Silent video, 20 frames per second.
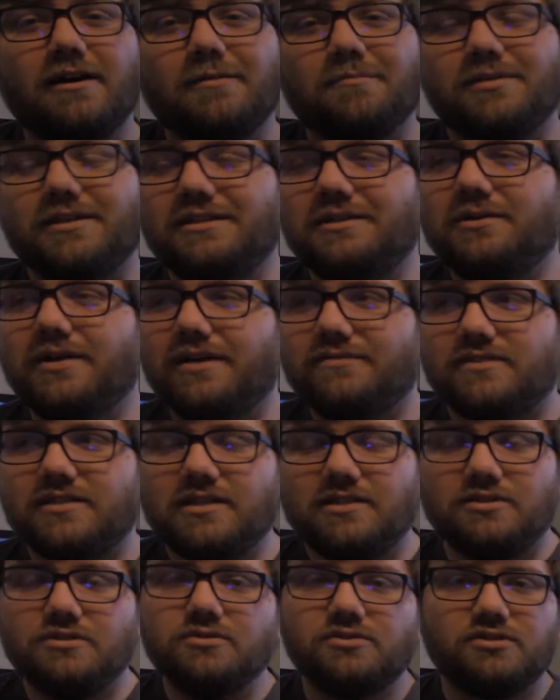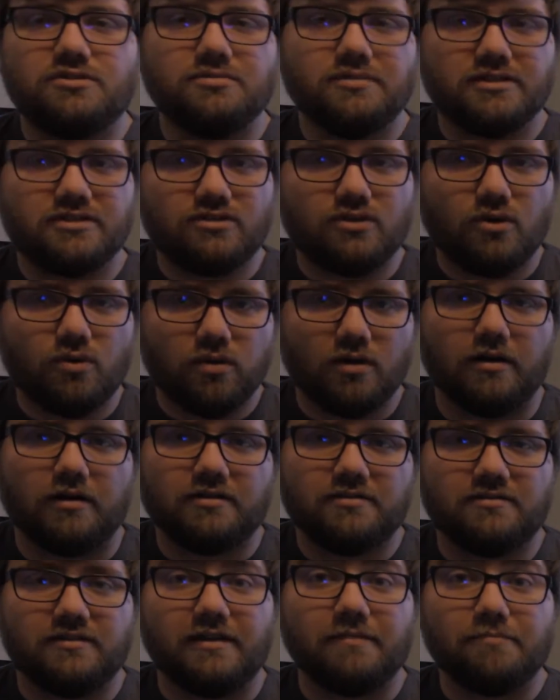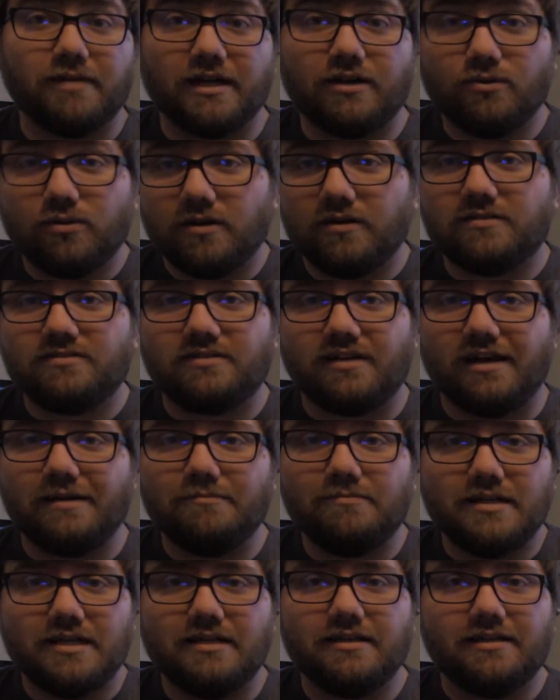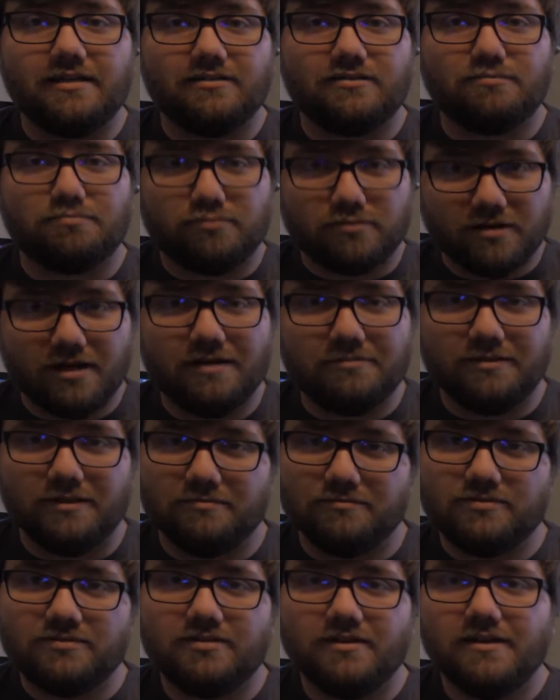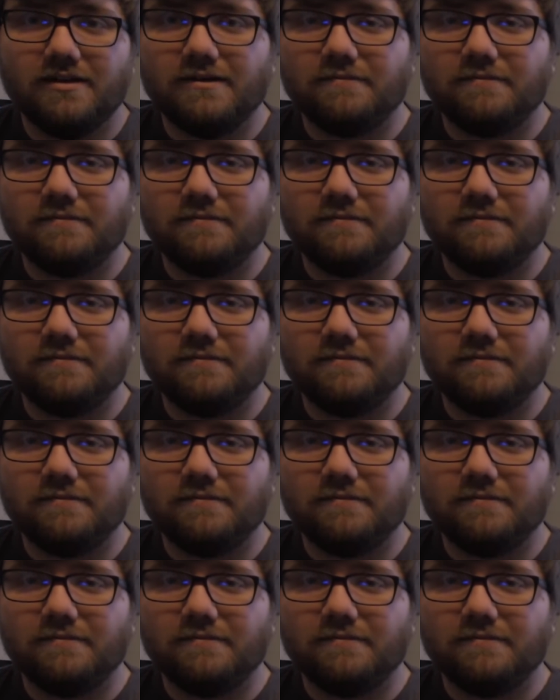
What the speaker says: but you have to get used to its quirks, and by quirks I mean its problems,